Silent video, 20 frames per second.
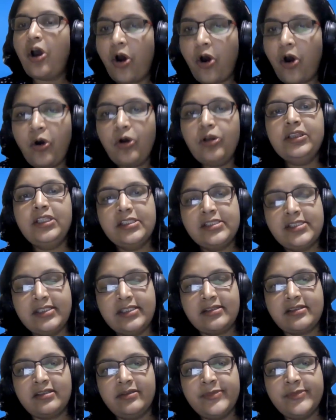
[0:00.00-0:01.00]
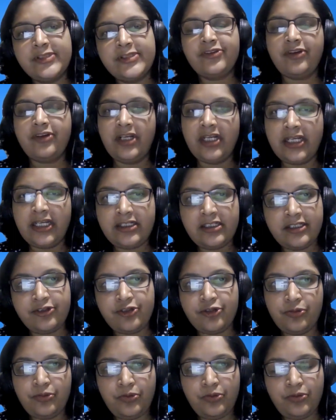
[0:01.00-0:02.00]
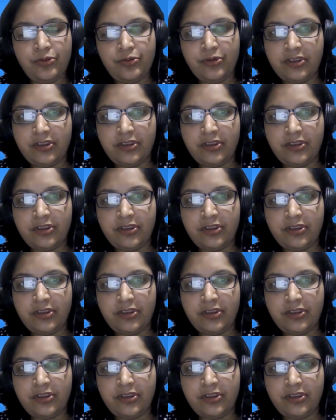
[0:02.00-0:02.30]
all the systems related to